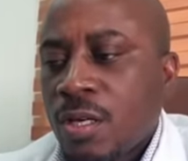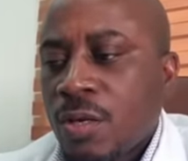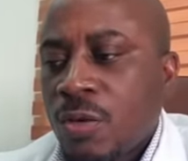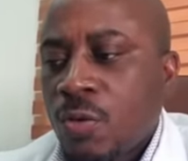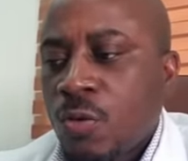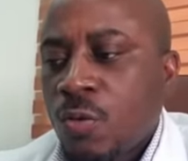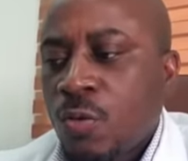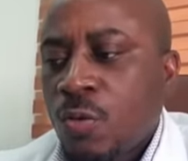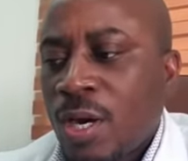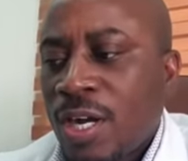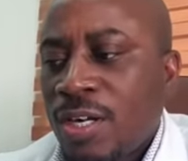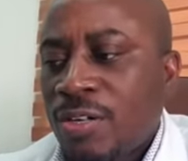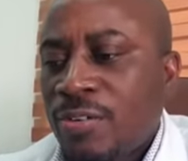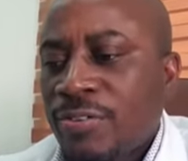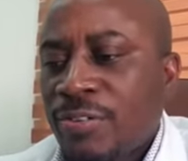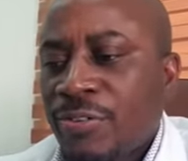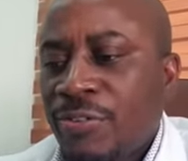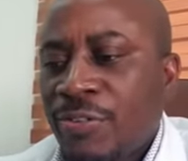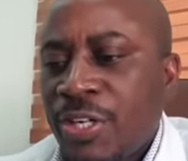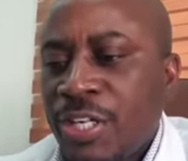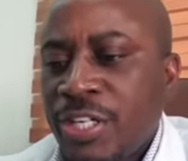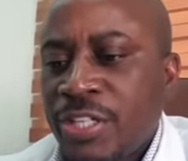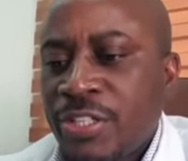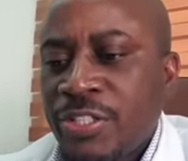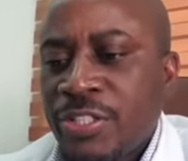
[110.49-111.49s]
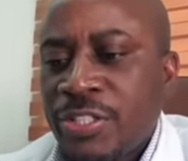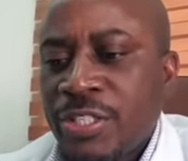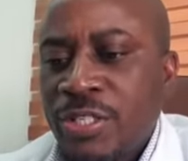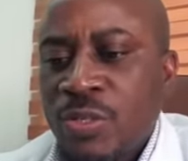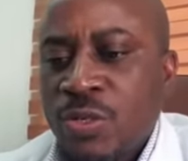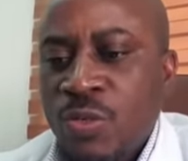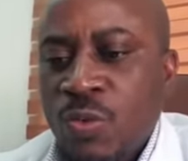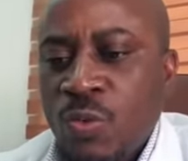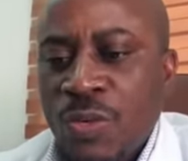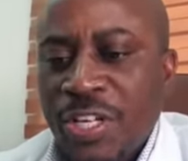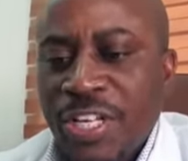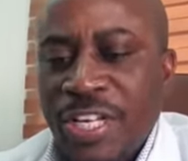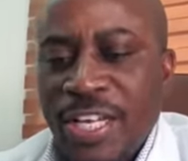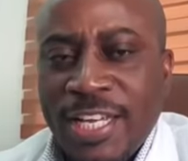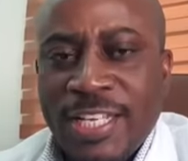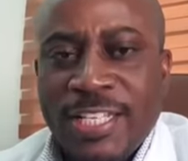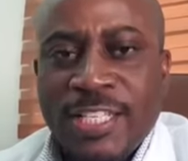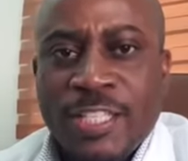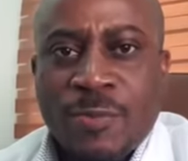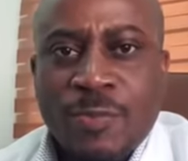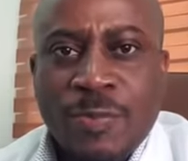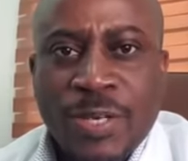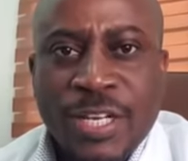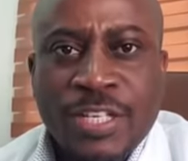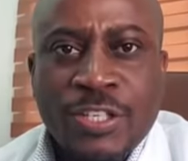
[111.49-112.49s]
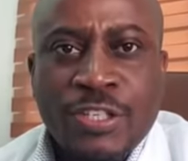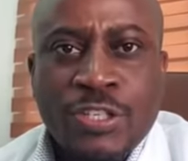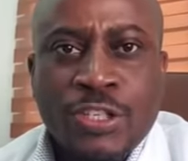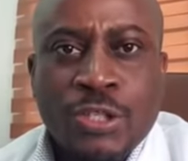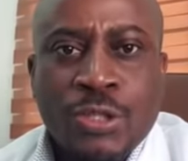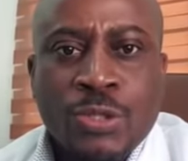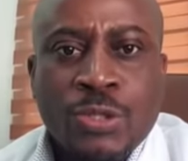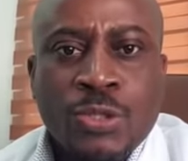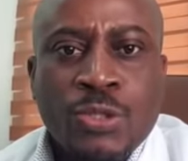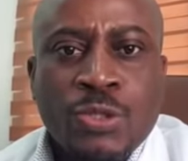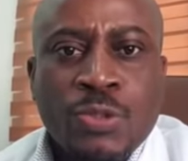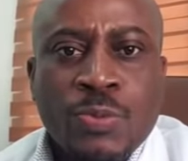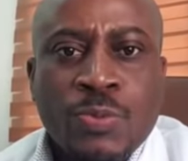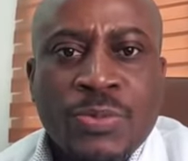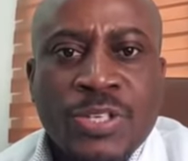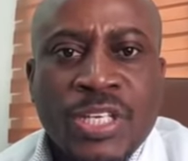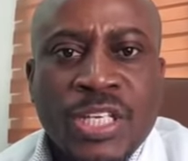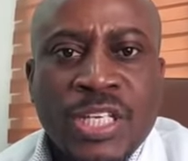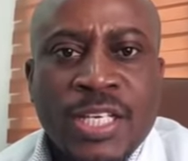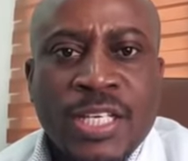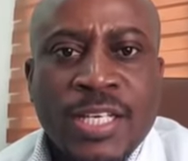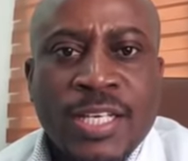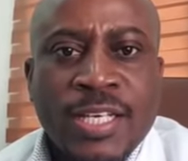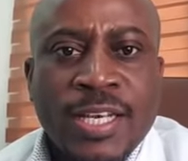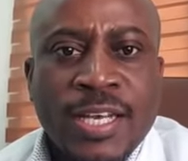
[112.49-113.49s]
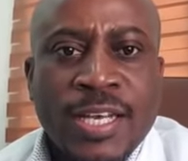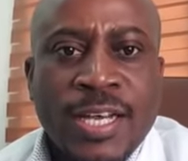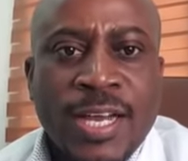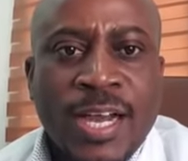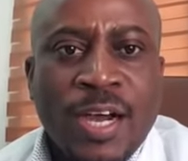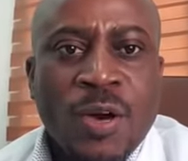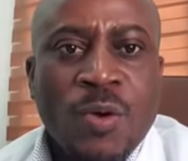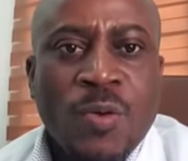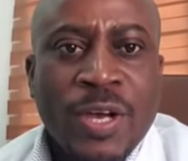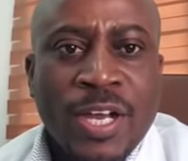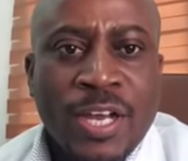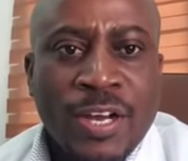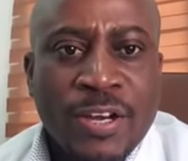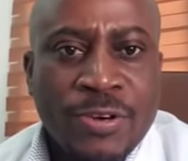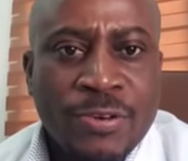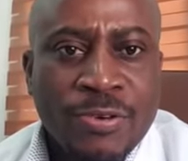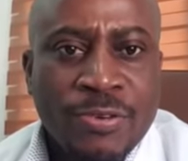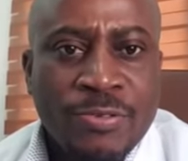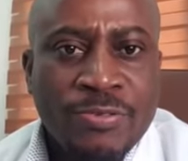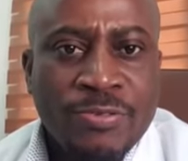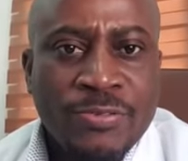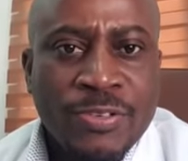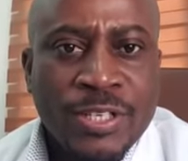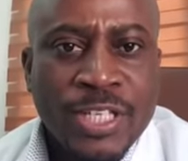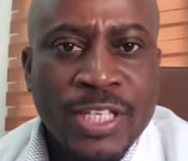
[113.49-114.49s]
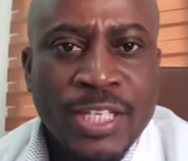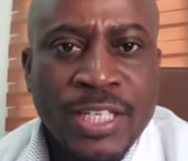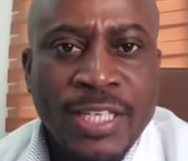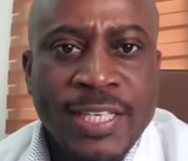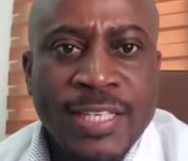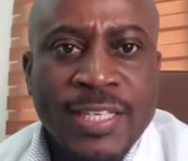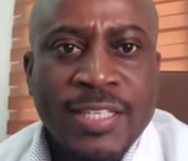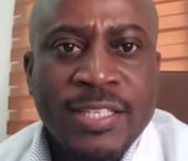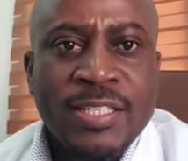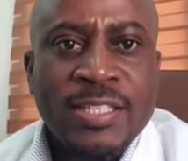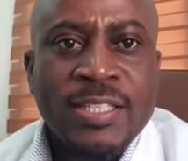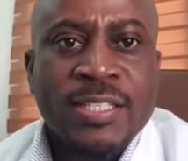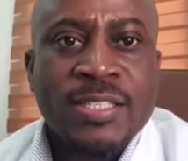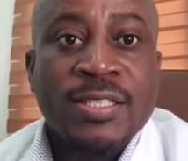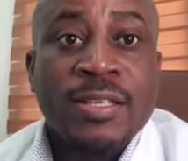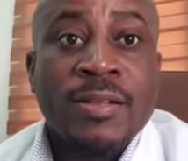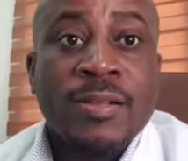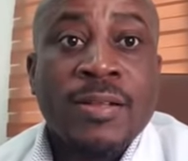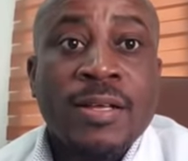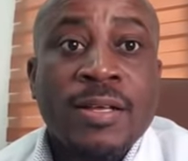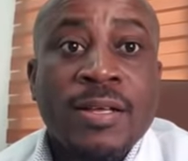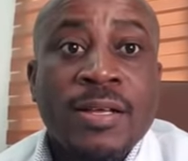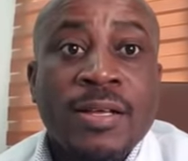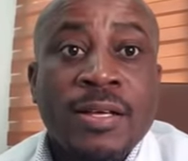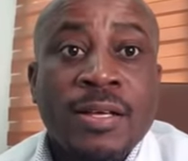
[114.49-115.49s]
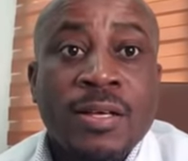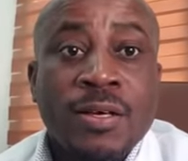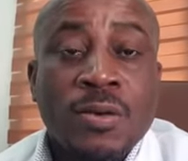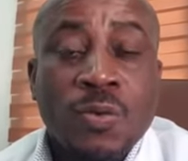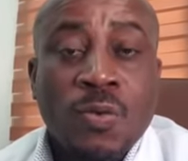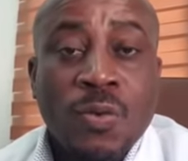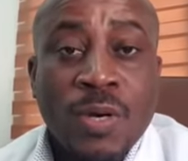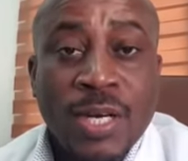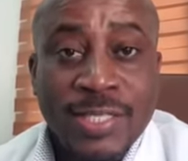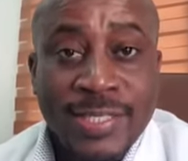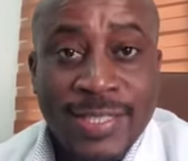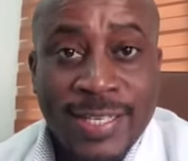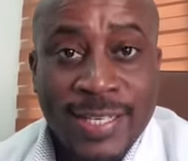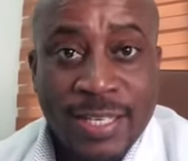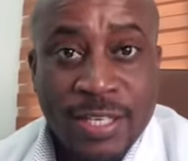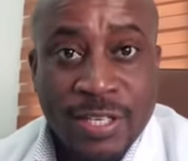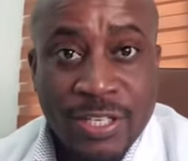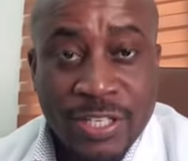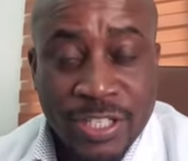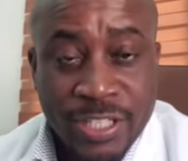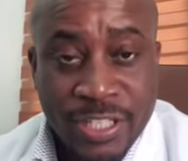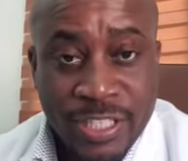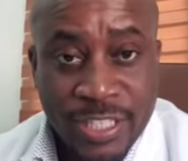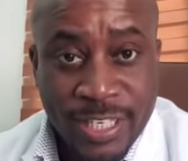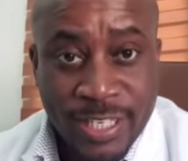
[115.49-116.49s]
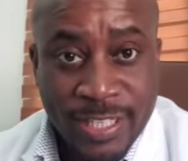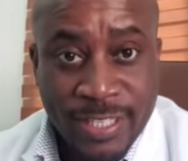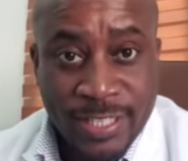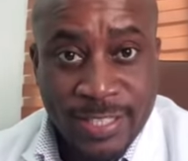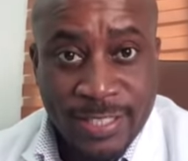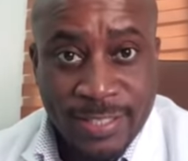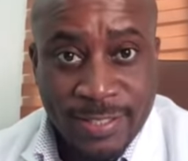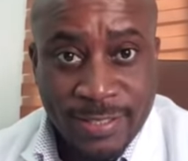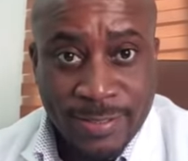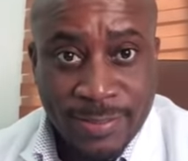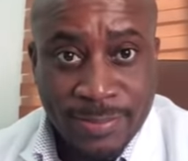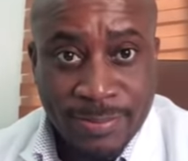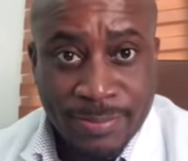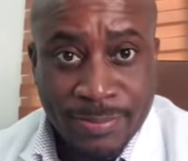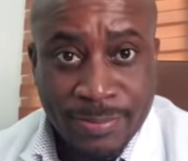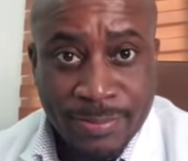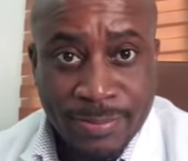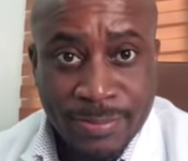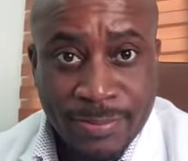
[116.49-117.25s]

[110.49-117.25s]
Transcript: one of the things we expect you to be aware of is what a hernia is,